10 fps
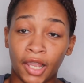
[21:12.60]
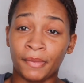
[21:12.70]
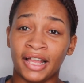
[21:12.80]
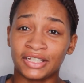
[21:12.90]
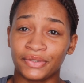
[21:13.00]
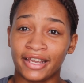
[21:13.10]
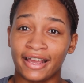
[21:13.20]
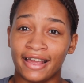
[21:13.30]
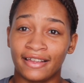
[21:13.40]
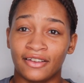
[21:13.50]
That's really
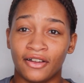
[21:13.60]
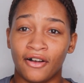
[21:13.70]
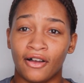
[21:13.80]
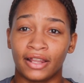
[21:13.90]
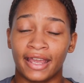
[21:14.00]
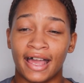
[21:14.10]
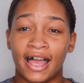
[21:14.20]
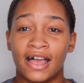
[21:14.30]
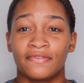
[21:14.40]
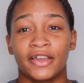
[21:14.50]
all I
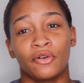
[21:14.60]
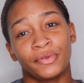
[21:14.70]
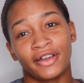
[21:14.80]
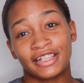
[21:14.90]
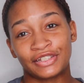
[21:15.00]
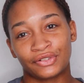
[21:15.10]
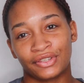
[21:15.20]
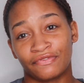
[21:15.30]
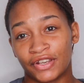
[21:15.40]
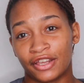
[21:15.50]
have. I hope you guys enjoyed
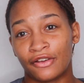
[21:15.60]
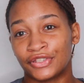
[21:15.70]
the video.